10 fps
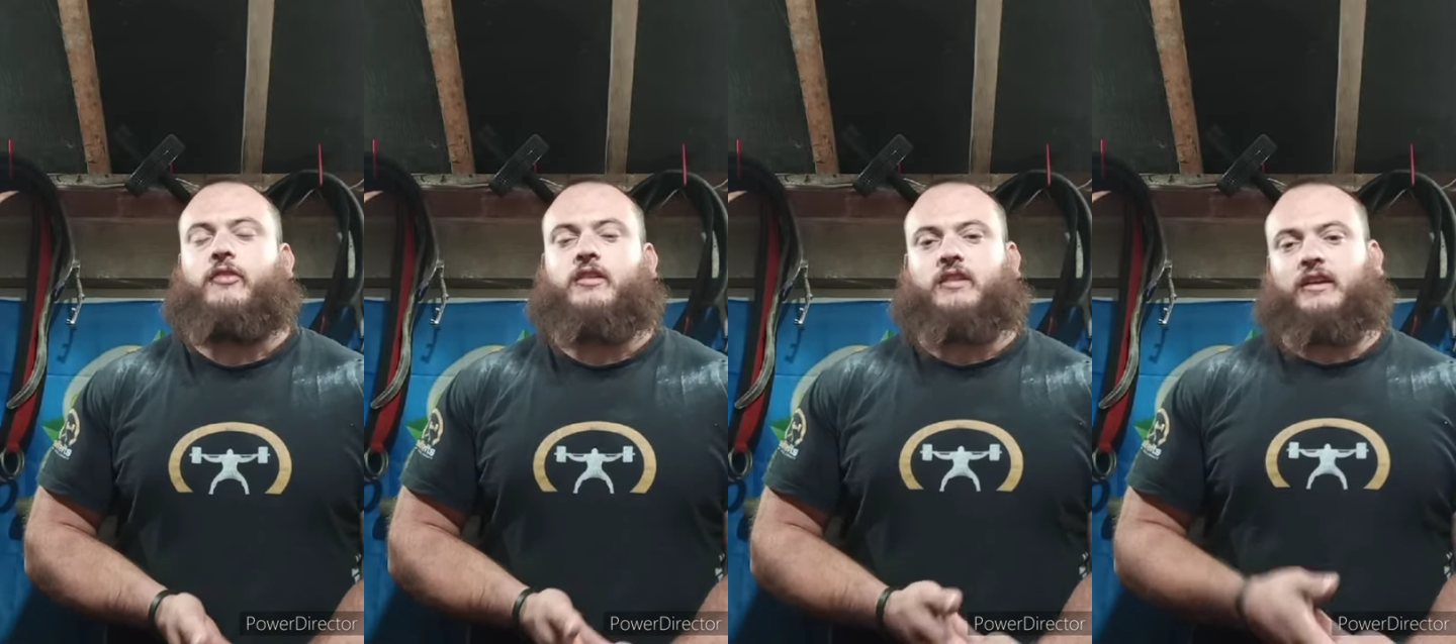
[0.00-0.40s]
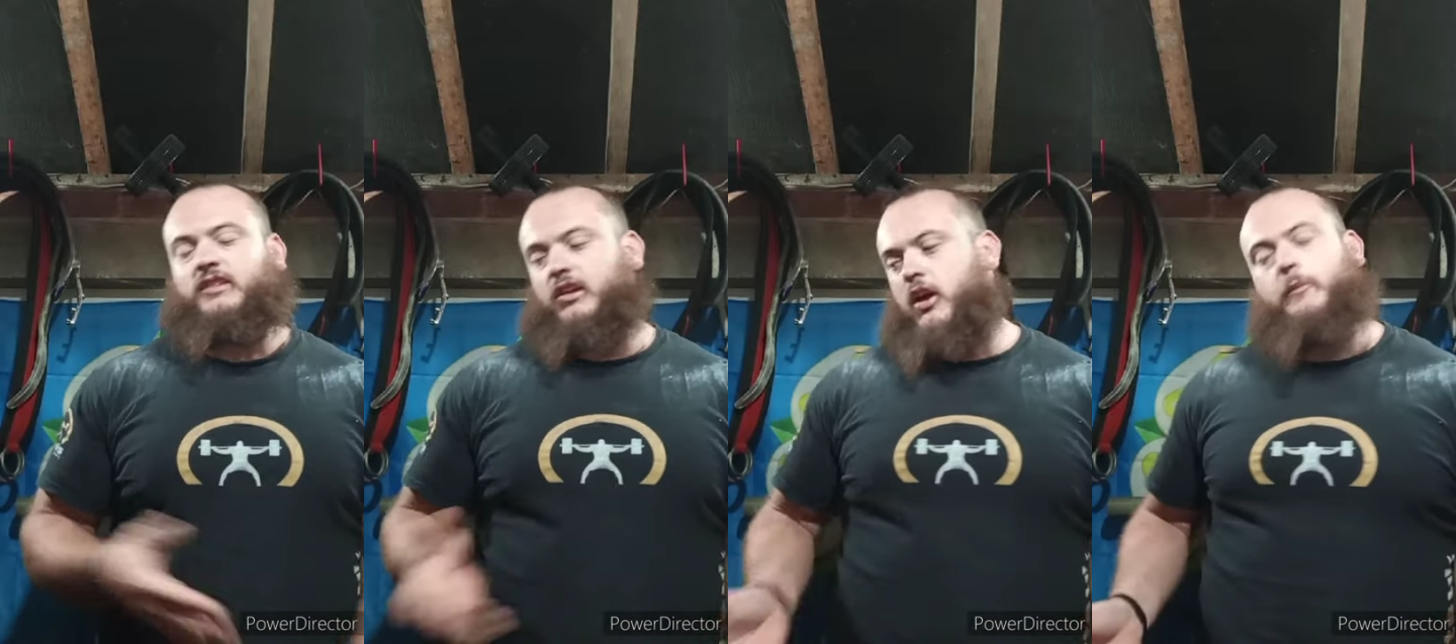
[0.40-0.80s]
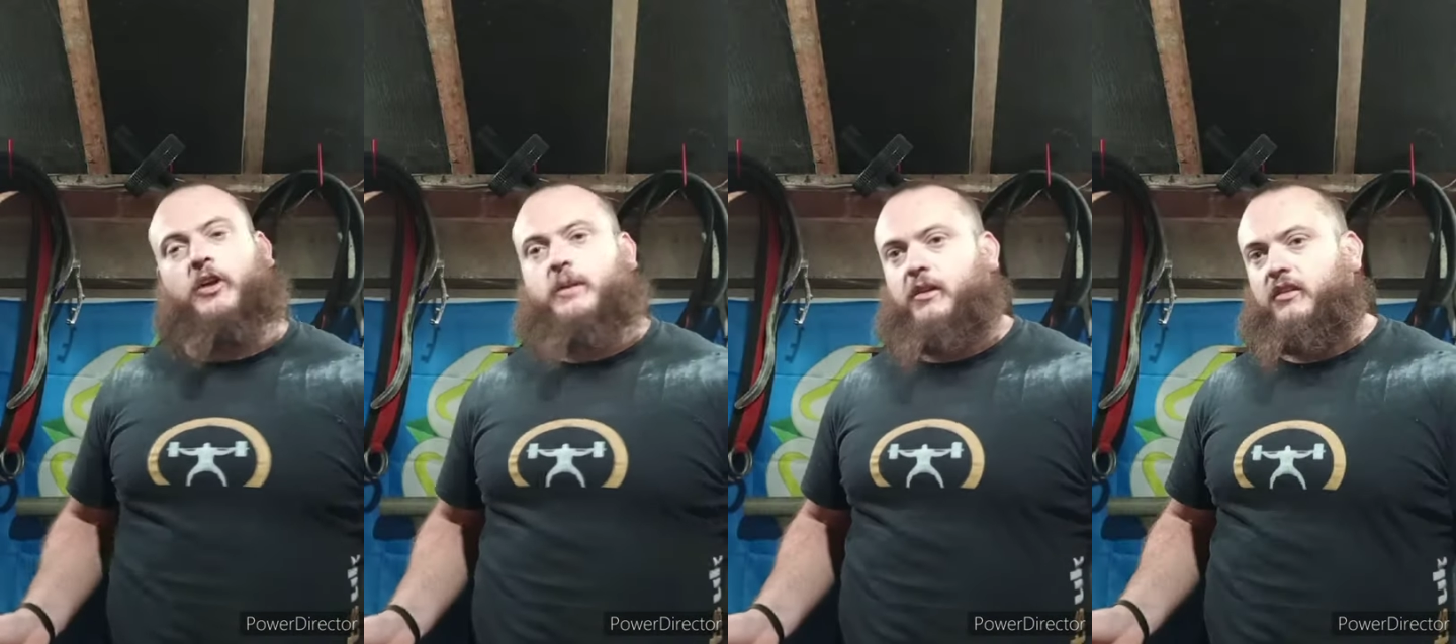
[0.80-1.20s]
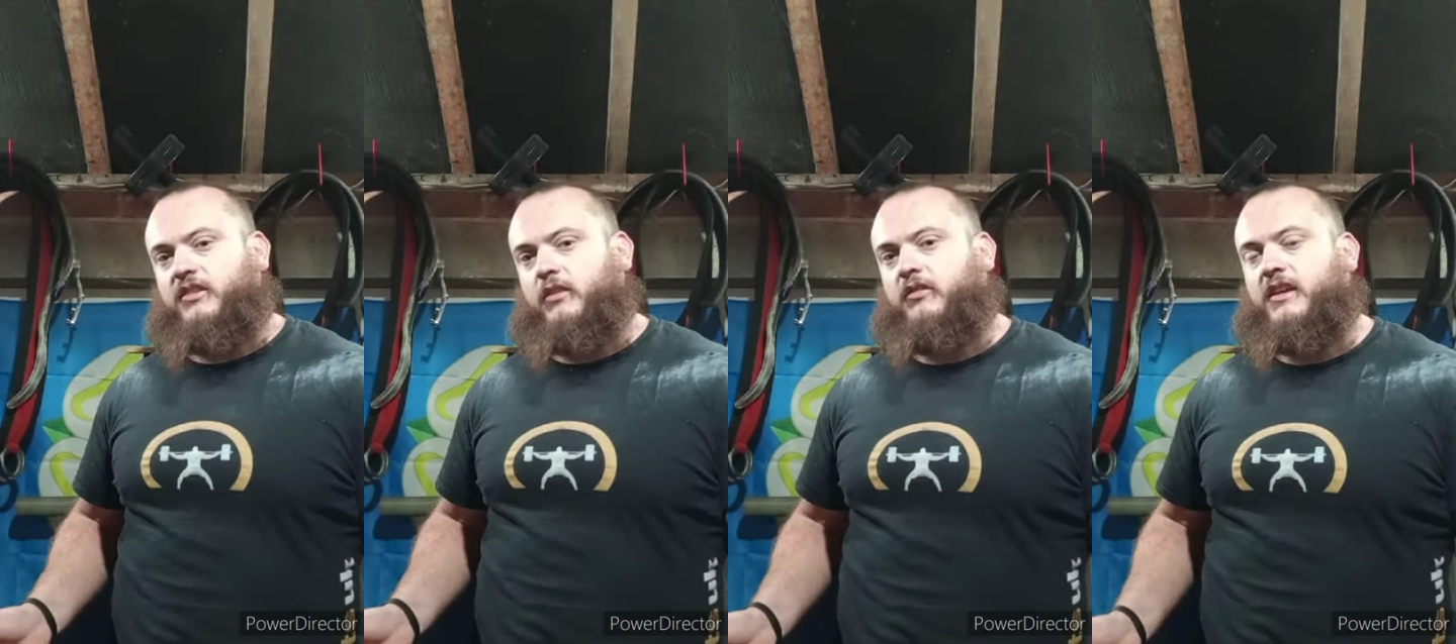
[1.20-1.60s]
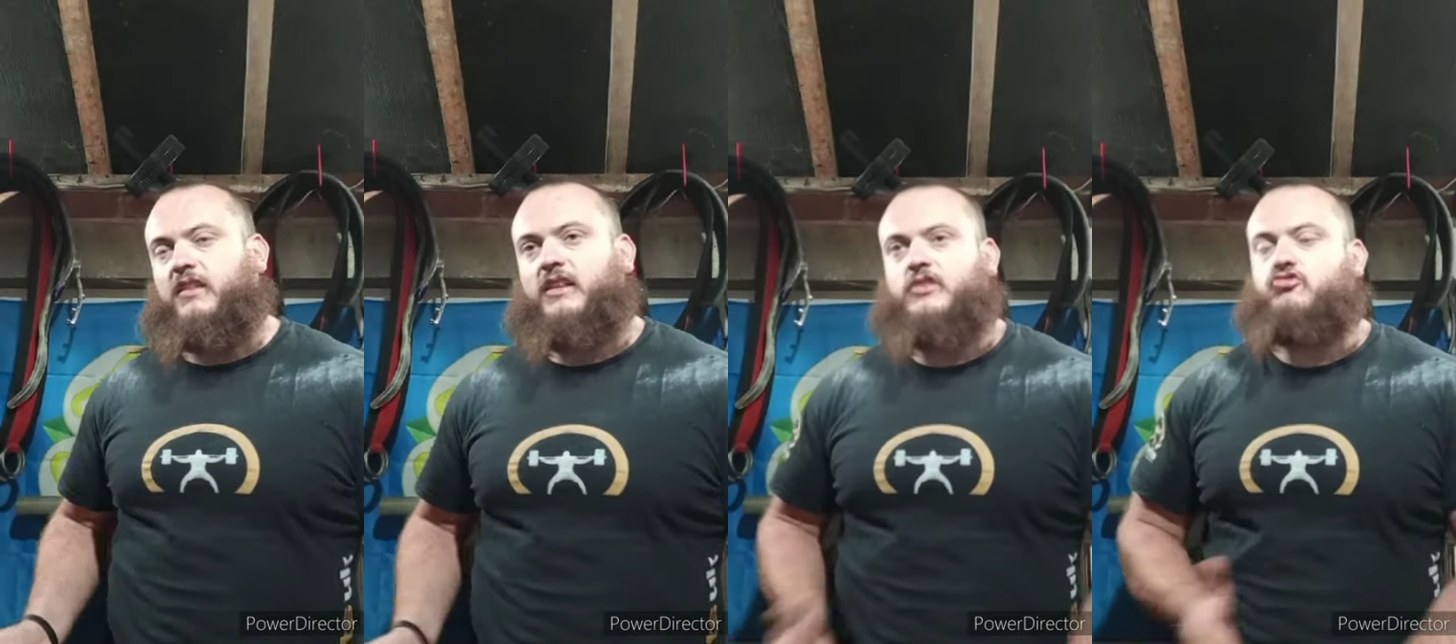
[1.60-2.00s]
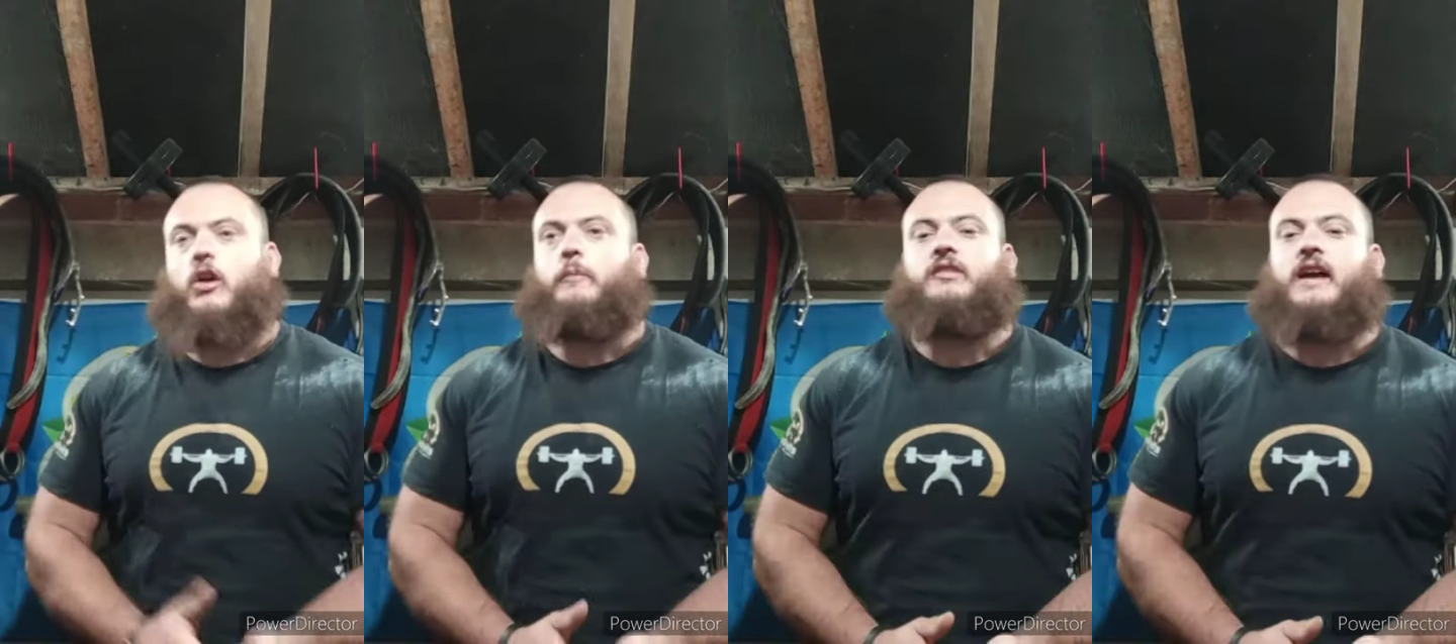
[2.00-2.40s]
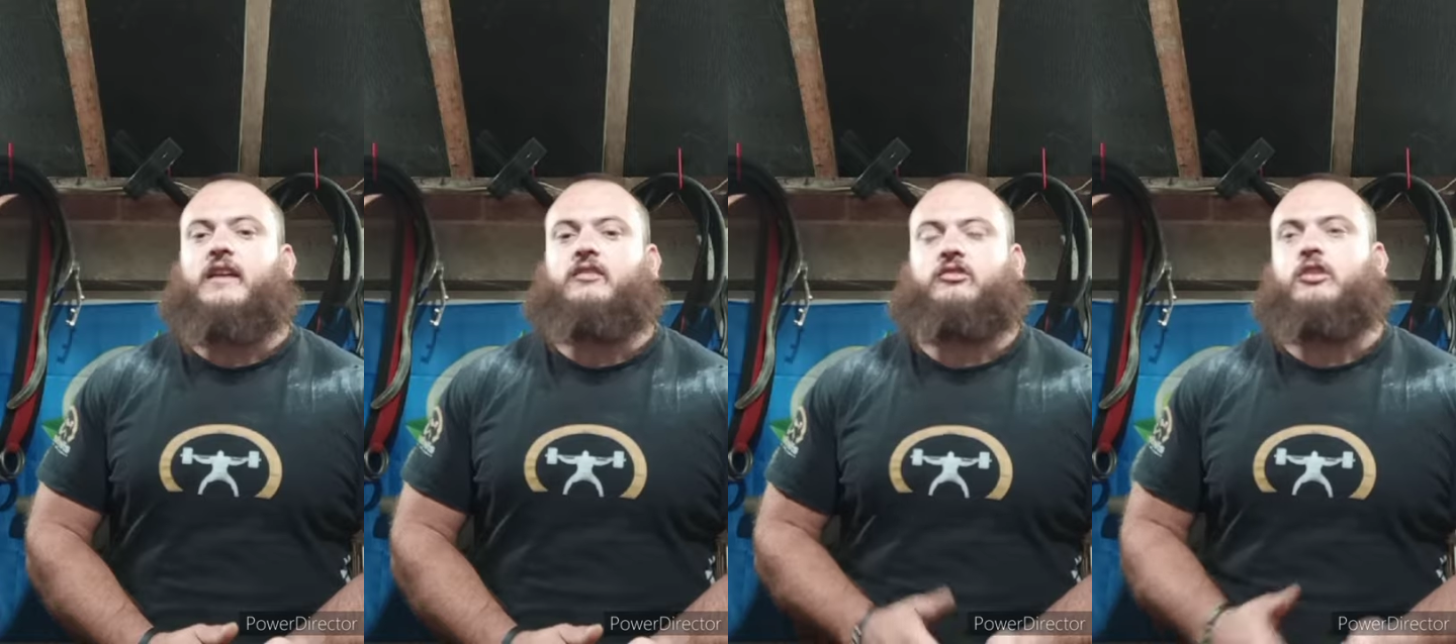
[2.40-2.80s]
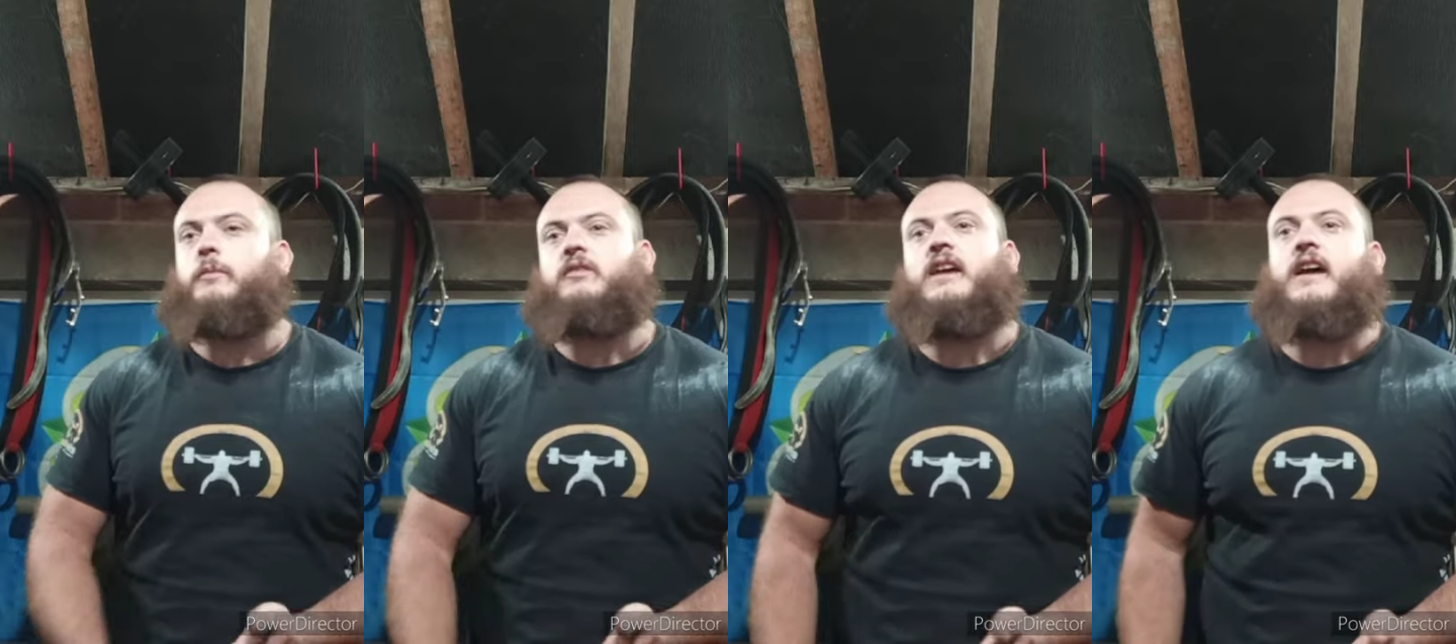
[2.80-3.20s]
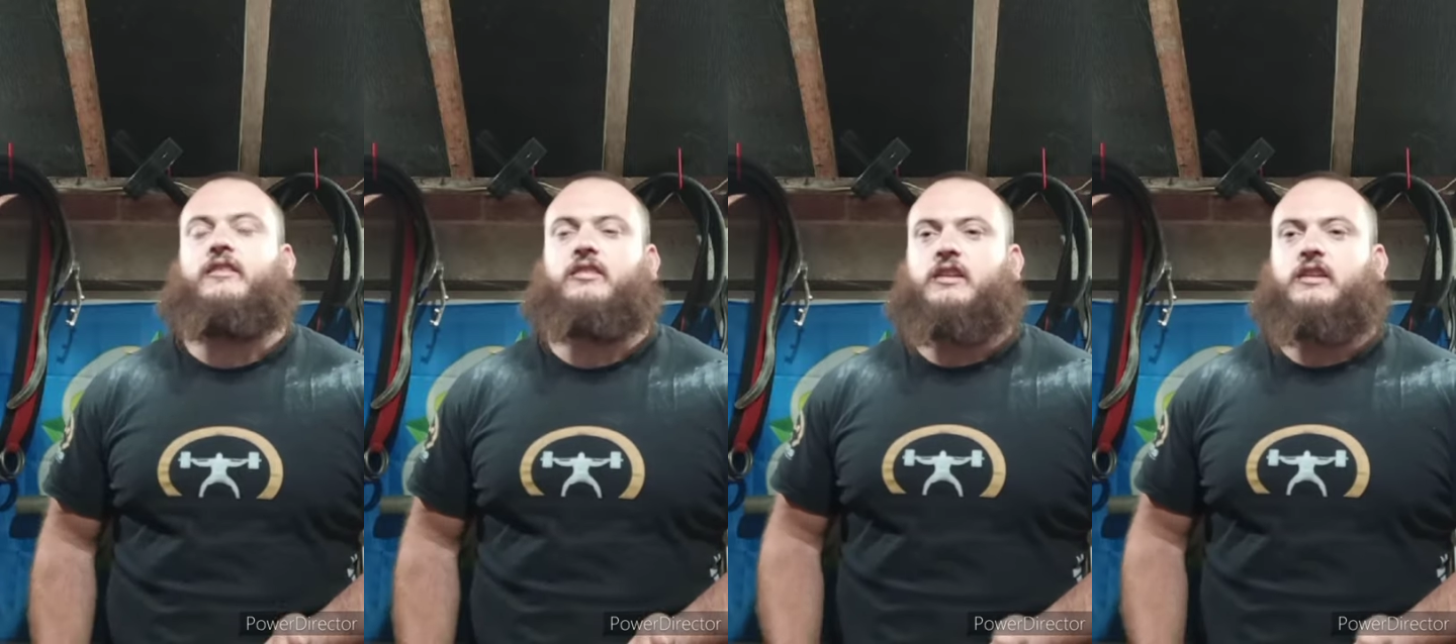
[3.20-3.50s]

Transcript: Like you see a lot of bodybuilders using these, like drop sets, supersets,